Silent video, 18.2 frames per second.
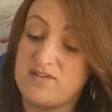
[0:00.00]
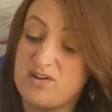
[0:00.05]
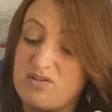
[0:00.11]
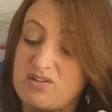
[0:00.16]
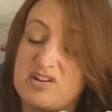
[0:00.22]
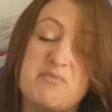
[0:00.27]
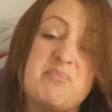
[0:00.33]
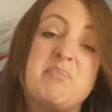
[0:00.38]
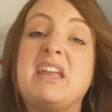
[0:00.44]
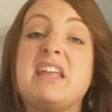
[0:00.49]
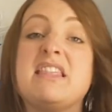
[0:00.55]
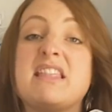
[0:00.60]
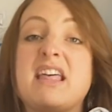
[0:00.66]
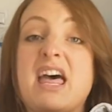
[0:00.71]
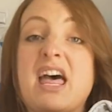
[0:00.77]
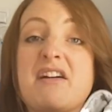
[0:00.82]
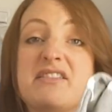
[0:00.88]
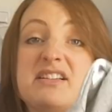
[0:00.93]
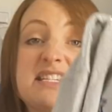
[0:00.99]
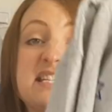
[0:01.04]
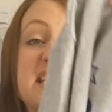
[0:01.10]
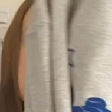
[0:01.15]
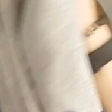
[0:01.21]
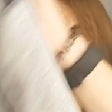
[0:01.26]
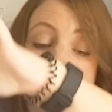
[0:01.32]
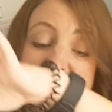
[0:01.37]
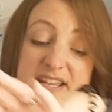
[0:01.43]
of you that have been there and
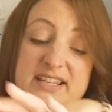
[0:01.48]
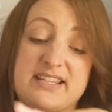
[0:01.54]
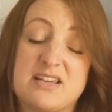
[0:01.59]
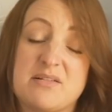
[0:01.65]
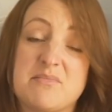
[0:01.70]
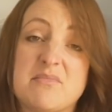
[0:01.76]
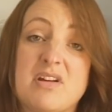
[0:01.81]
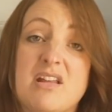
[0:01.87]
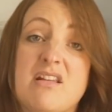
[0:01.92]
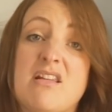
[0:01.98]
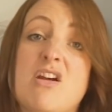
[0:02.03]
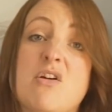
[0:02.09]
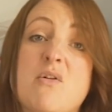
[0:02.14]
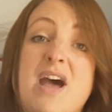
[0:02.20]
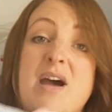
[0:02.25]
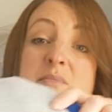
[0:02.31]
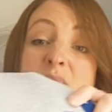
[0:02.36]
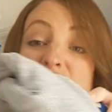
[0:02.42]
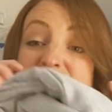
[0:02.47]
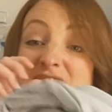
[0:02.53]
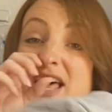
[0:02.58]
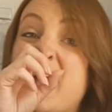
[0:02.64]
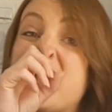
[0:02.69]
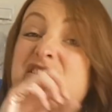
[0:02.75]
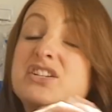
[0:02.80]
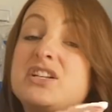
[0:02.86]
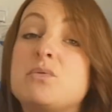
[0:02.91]
seen this item know how much
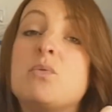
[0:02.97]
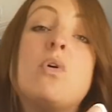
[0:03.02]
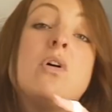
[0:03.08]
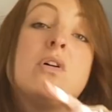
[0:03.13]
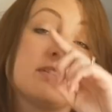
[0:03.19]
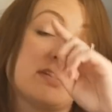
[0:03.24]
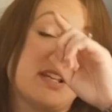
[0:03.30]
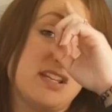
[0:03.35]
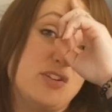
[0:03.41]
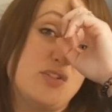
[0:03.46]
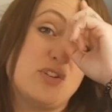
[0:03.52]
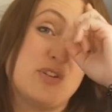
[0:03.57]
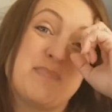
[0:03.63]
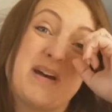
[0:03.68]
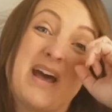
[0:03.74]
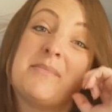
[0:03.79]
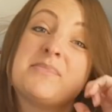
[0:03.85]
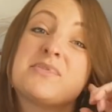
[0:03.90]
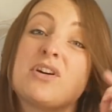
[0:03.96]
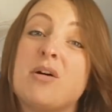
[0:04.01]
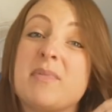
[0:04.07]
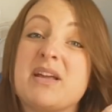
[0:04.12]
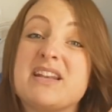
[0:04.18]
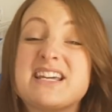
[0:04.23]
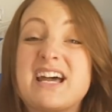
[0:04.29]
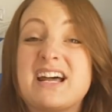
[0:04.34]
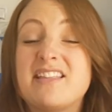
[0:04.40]
that actually was, and you could perhaps
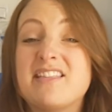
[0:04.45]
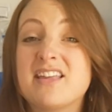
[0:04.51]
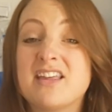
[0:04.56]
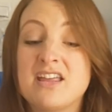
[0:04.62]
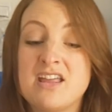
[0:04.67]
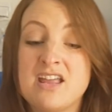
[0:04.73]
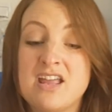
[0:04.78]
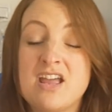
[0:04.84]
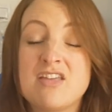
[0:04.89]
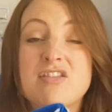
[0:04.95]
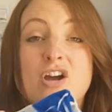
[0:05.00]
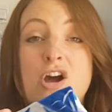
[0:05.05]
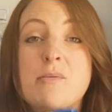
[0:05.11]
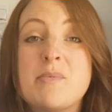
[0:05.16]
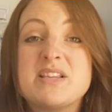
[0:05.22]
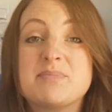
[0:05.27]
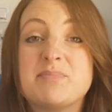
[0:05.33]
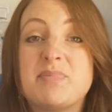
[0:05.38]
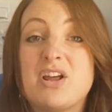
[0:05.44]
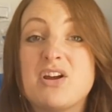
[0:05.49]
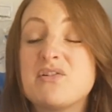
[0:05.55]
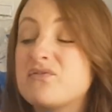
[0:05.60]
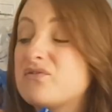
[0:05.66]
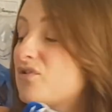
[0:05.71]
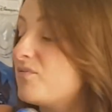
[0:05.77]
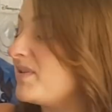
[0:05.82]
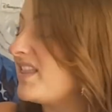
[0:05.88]
comment down in the comments below
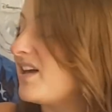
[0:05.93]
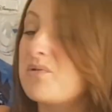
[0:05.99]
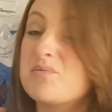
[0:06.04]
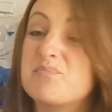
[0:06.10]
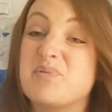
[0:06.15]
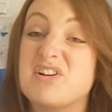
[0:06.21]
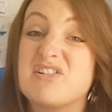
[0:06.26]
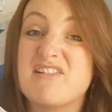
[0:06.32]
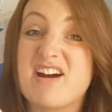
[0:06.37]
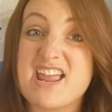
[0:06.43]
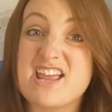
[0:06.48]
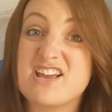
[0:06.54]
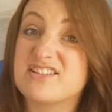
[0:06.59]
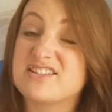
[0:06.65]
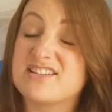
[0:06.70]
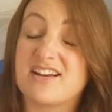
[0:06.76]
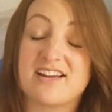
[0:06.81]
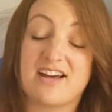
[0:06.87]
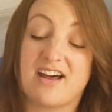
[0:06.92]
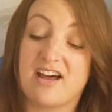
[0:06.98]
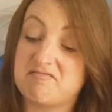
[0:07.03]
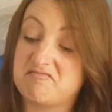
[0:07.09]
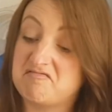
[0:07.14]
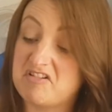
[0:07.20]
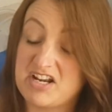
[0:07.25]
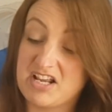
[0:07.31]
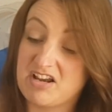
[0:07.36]
for me. That would be great because I
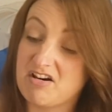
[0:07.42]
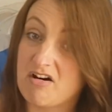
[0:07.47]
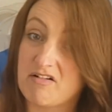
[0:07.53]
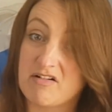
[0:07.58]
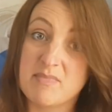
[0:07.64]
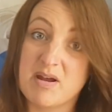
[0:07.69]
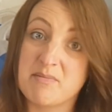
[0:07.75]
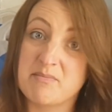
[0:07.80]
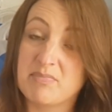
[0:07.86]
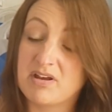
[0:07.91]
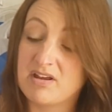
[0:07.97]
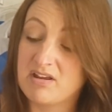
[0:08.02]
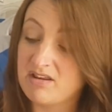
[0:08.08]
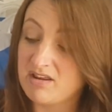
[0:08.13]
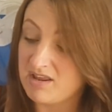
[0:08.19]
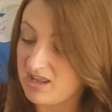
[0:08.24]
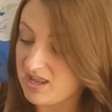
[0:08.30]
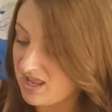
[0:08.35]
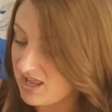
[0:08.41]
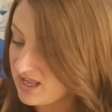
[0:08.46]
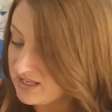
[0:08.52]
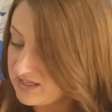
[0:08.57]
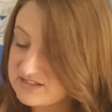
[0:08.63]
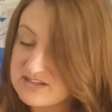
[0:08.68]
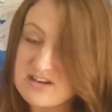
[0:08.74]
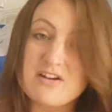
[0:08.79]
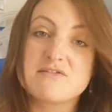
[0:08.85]
really can't remember.
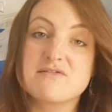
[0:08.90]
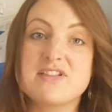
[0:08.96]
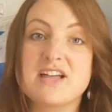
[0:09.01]
So